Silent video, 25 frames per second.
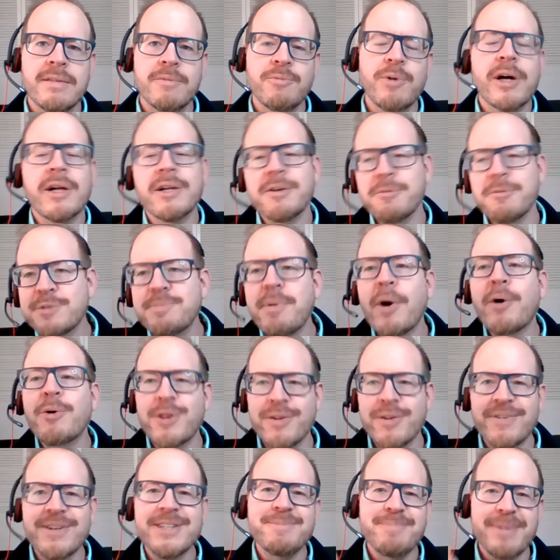well, it was
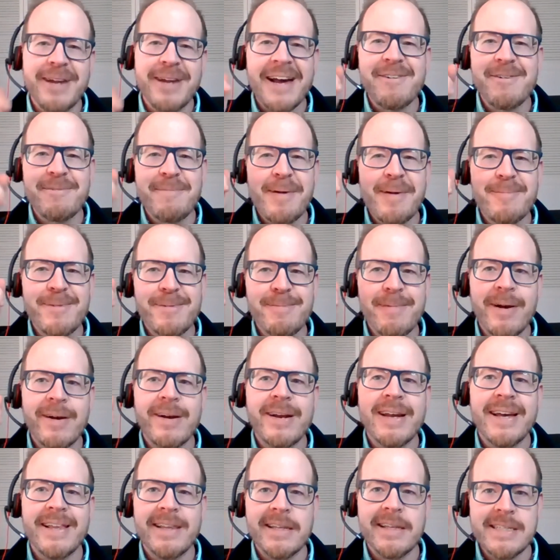both of us, but I remember
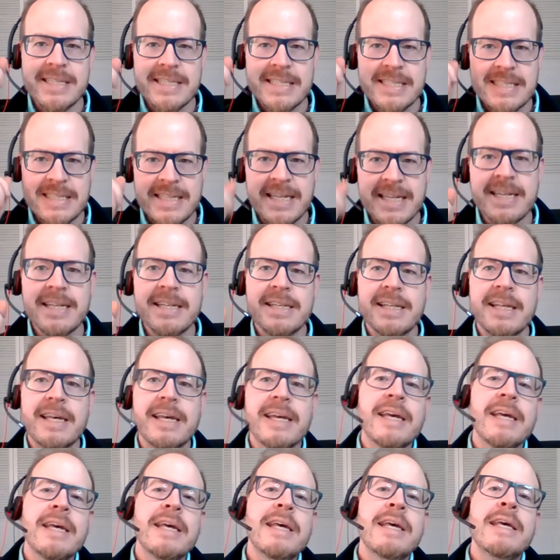Mariella
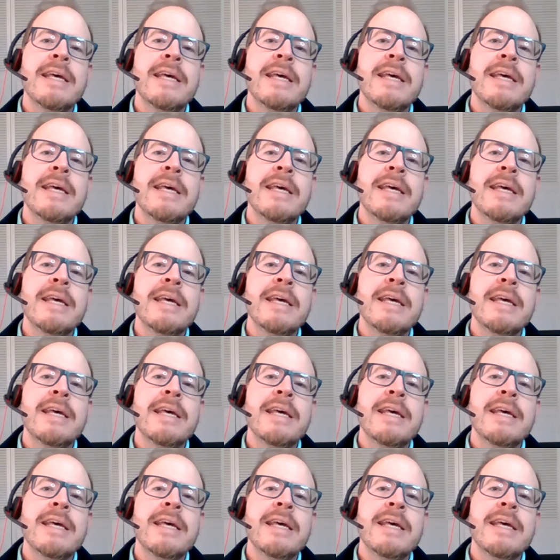distinctly